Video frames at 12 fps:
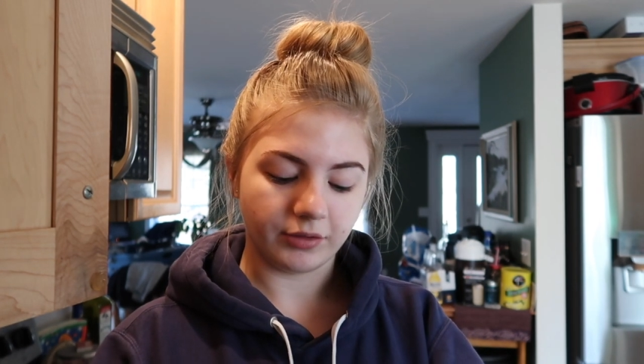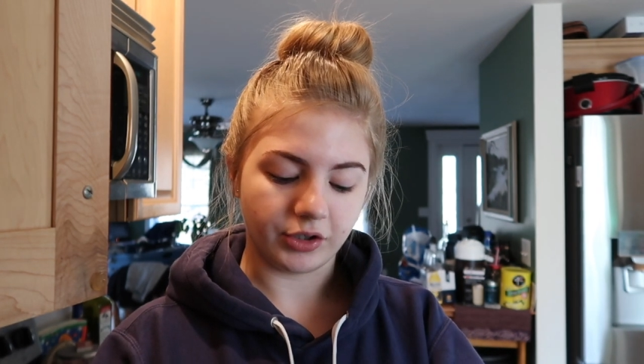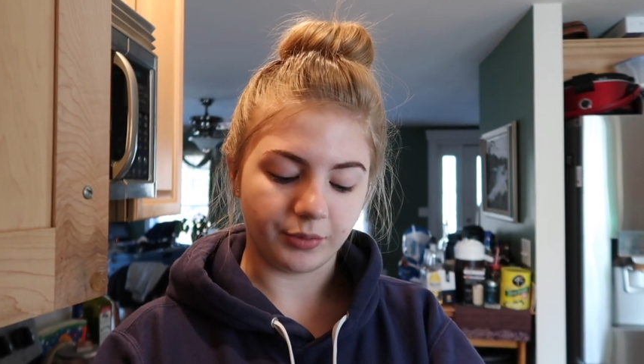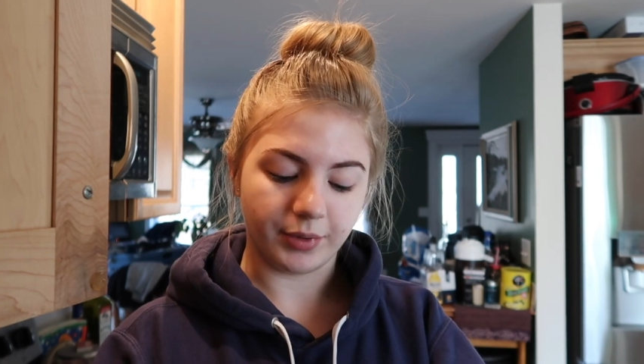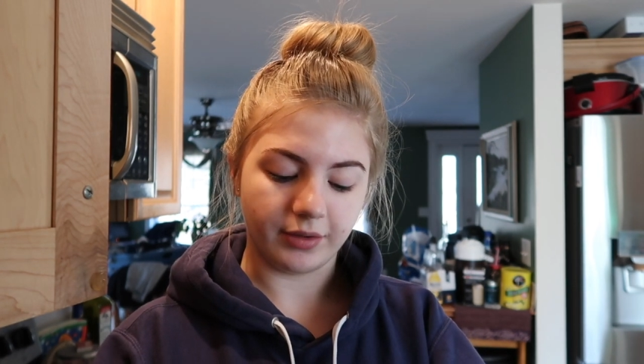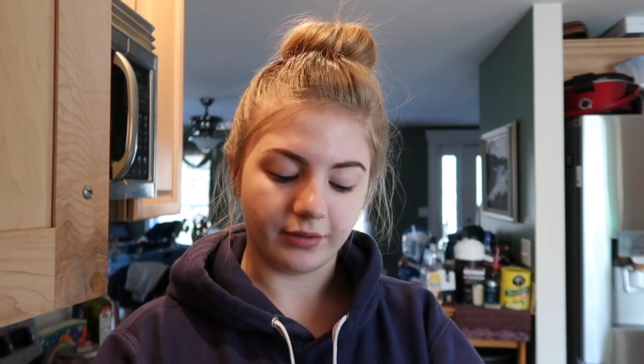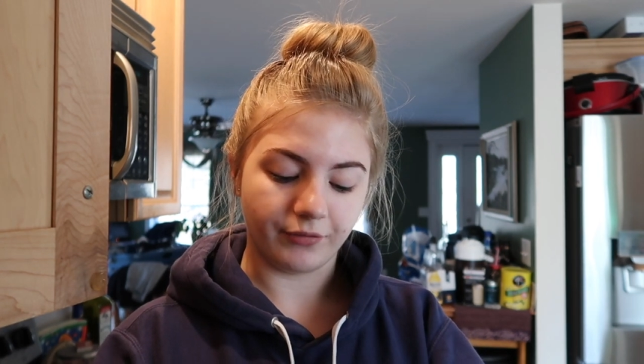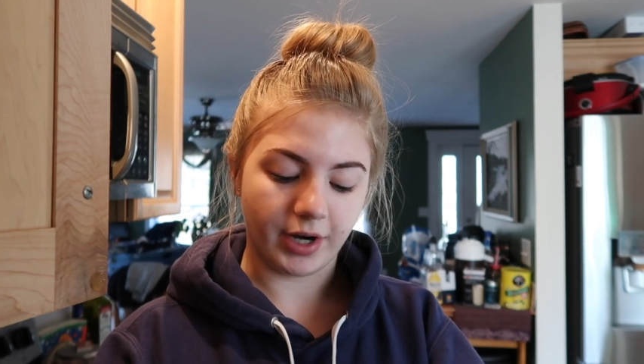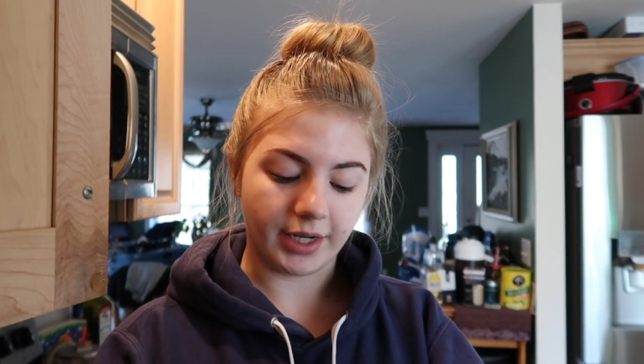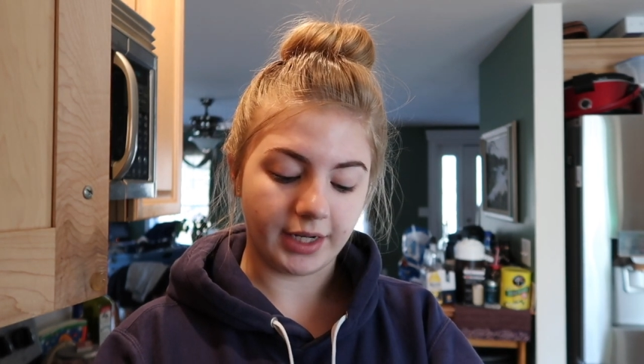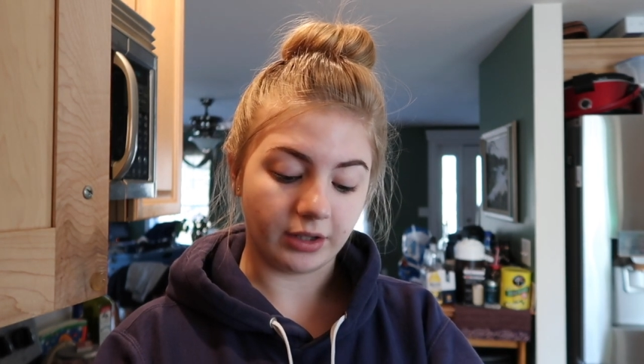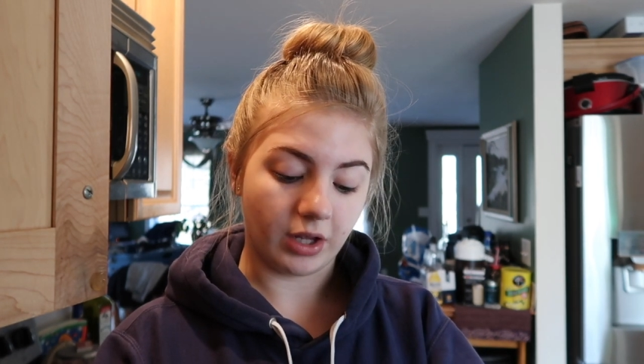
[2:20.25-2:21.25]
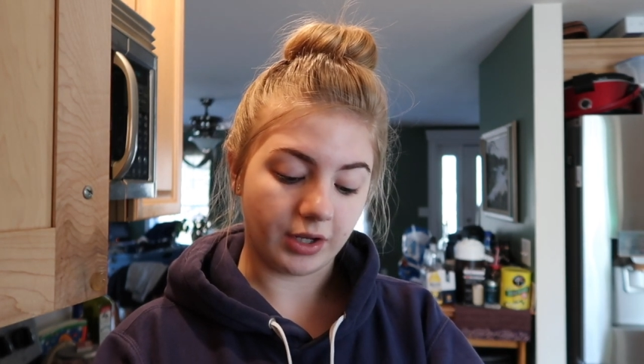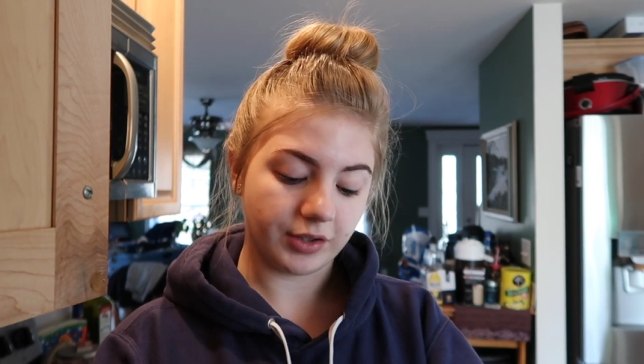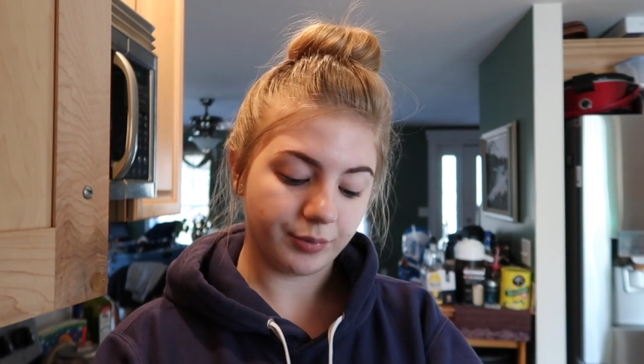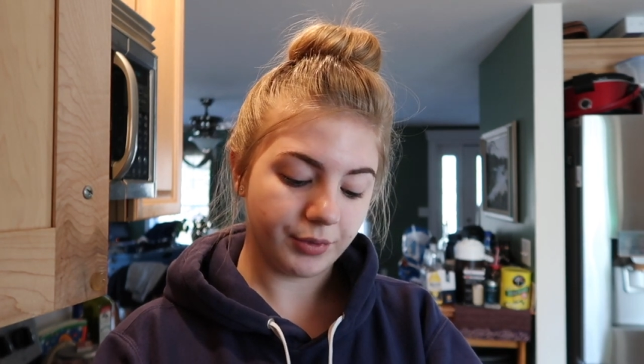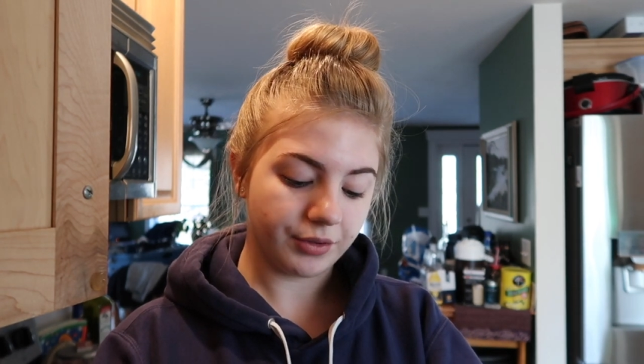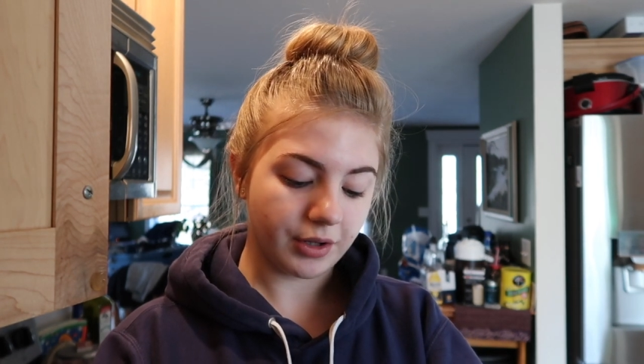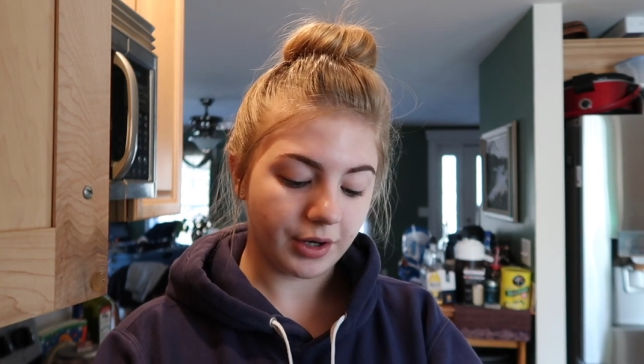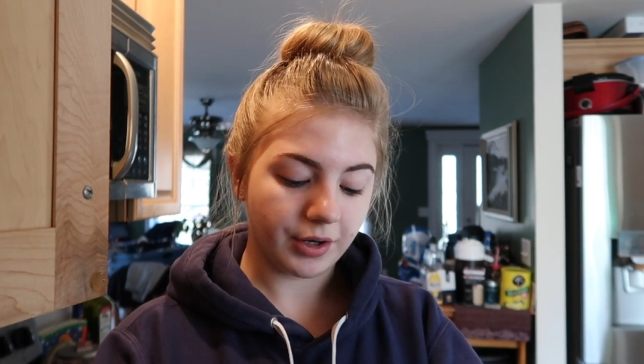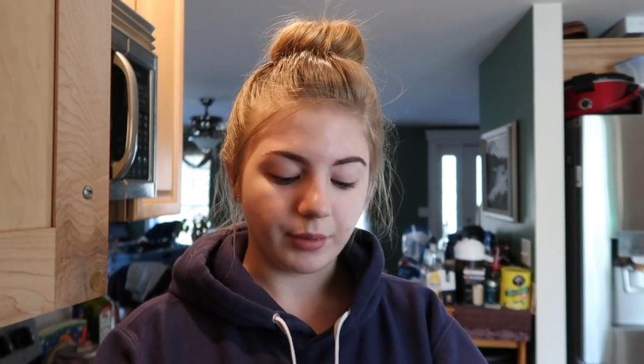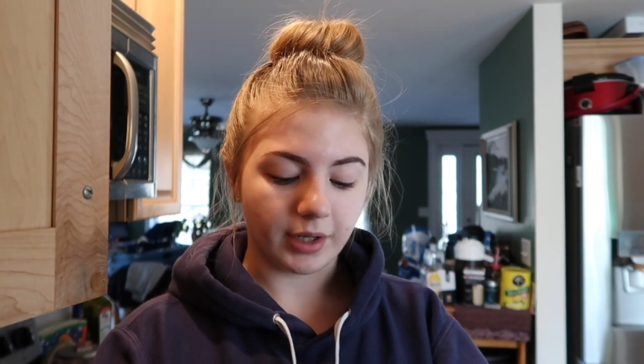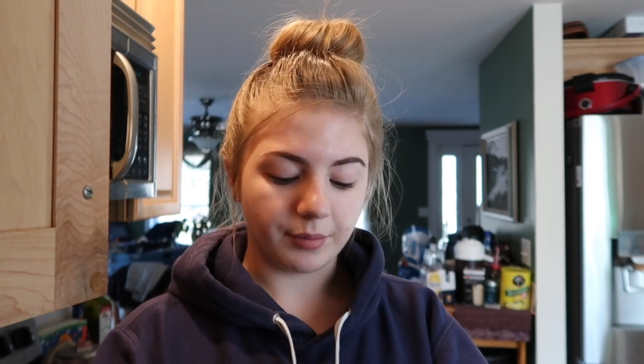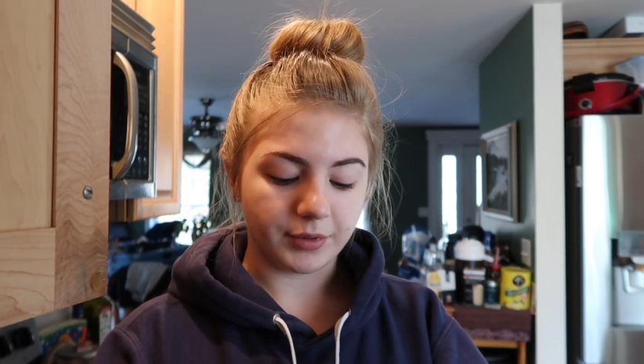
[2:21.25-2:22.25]
should be running a lot smoother
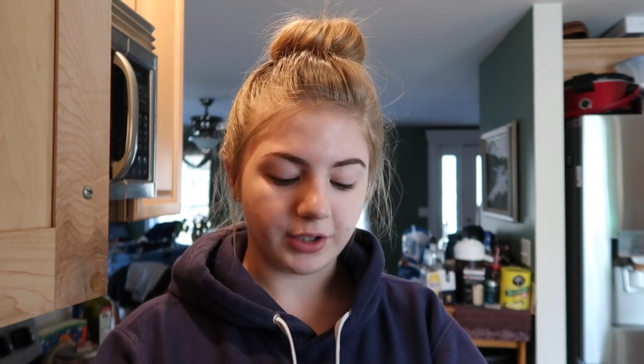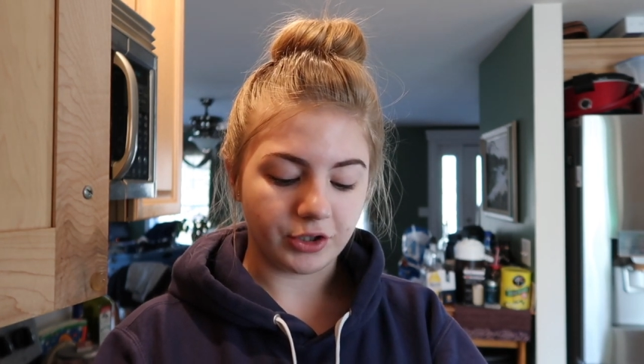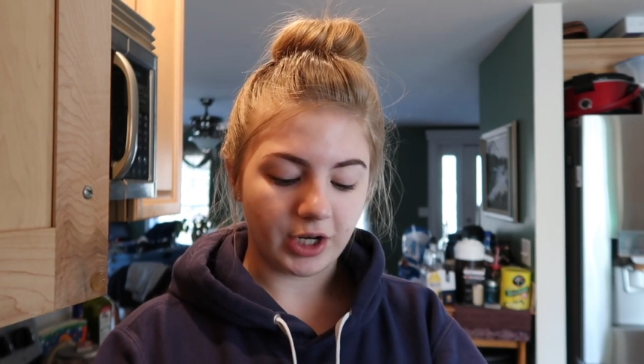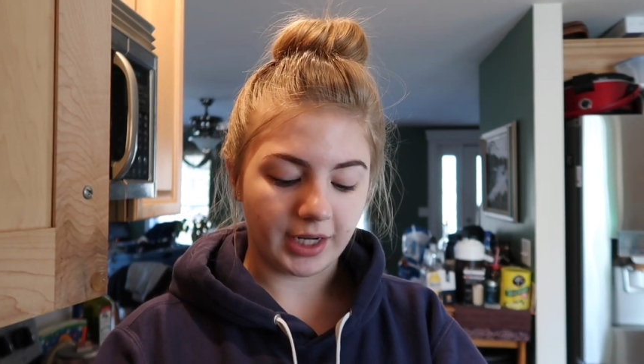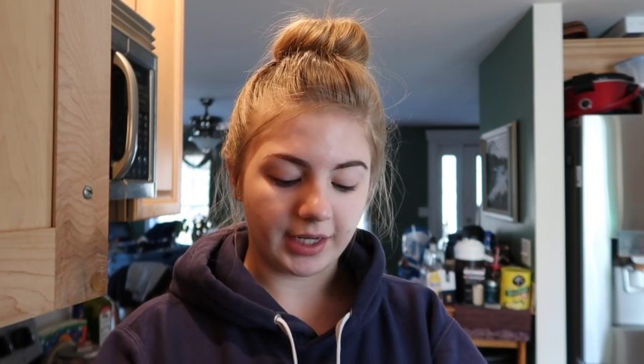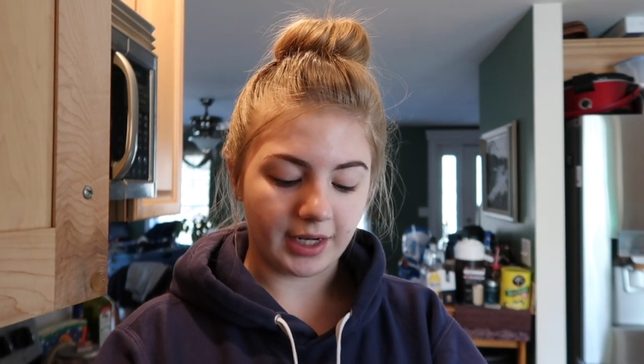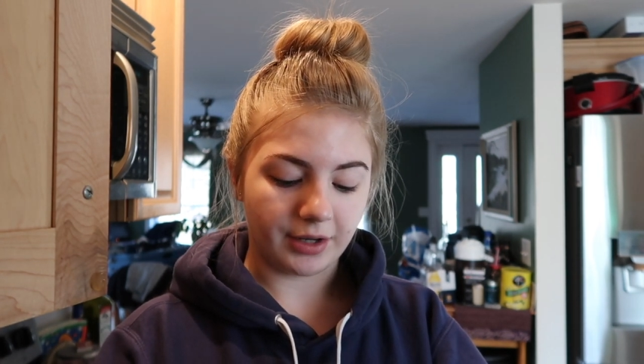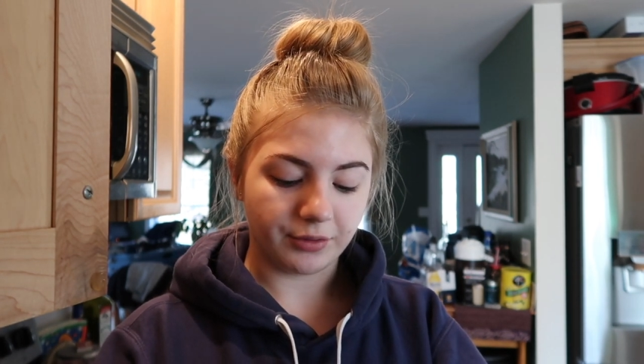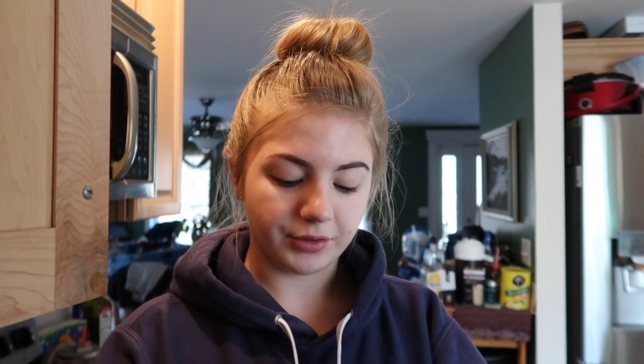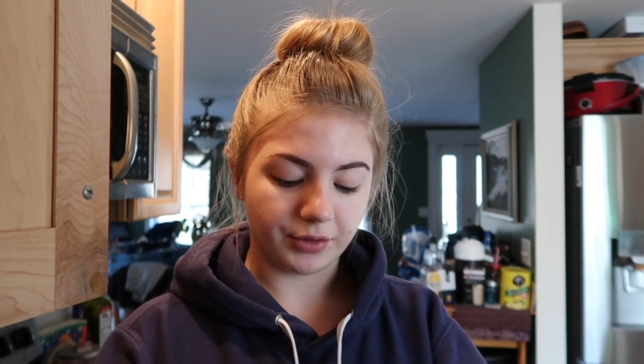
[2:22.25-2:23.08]
when it comes to checking out,